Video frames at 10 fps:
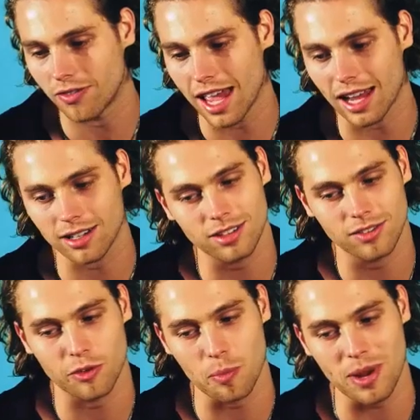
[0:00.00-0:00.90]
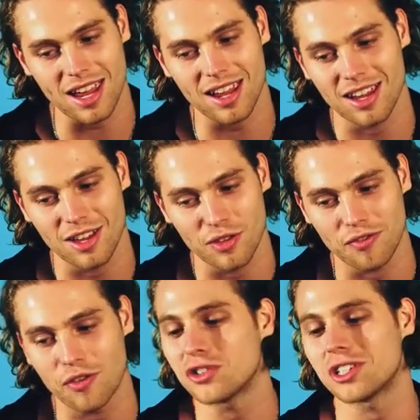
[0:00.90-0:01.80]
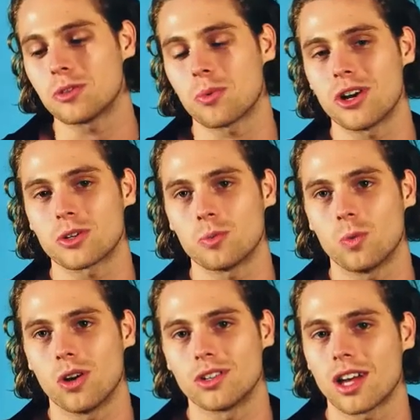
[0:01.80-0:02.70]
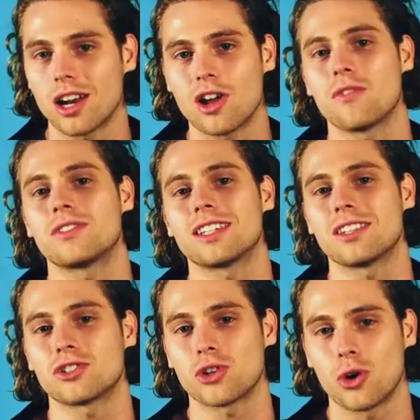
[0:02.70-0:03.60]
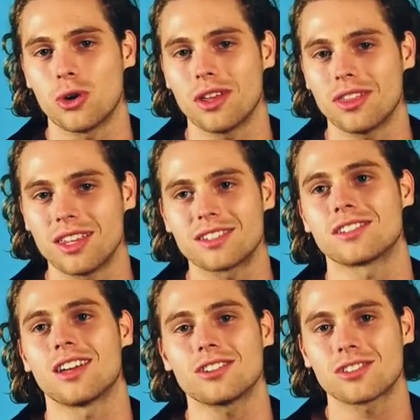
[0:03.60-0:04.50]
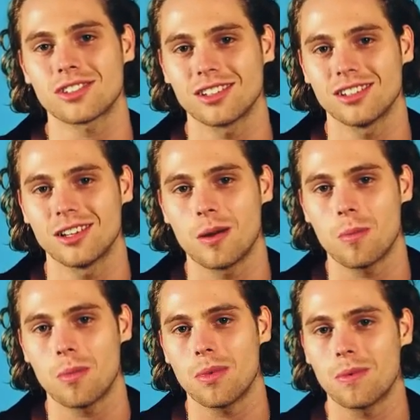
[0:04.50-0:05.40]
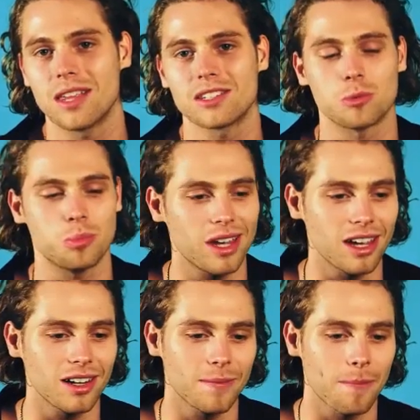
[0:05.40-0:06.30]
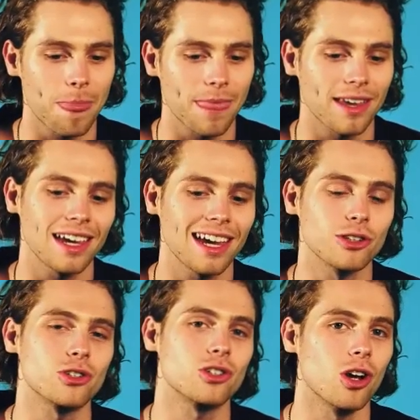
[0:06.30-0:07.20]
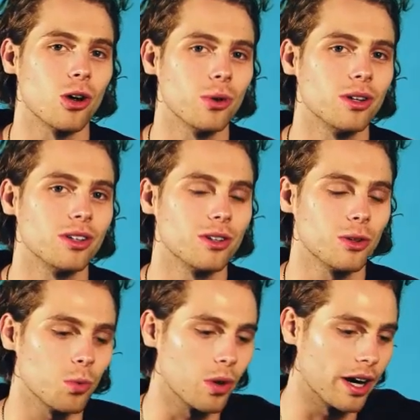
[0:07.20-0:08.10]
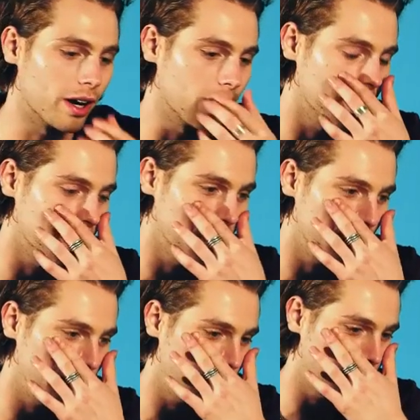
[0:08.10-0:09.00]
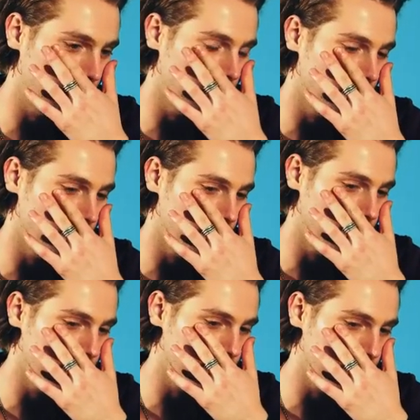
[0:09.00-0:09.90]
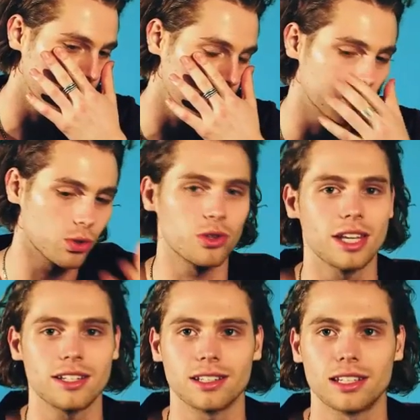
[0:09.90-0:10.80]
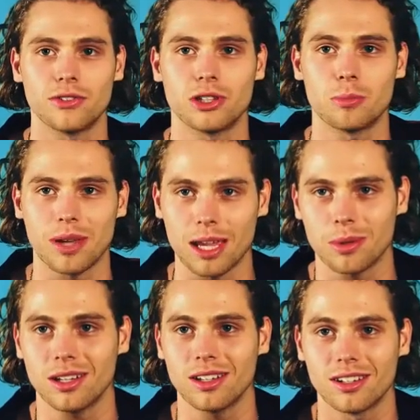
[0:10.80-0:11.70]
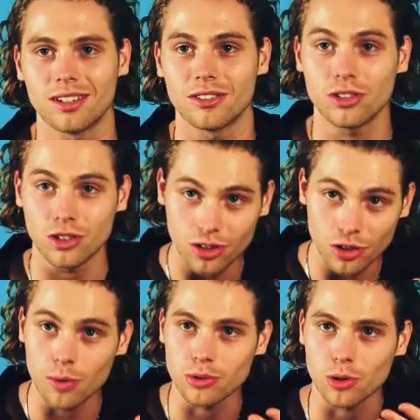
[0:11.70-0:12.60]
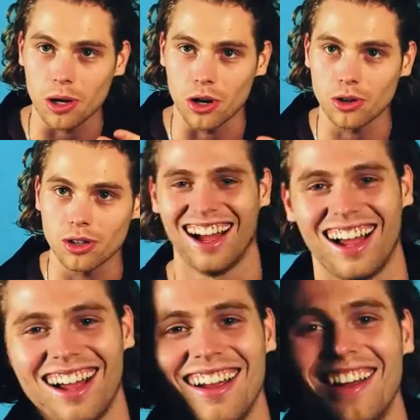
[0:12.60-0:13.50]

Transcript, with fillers: fact, for me, the first inspiration was, I don't know if you've seen the show This Is Us. There's this bit in the show where he, there's the dude that delivered the baby. You know what I'm talking about, Hogue? I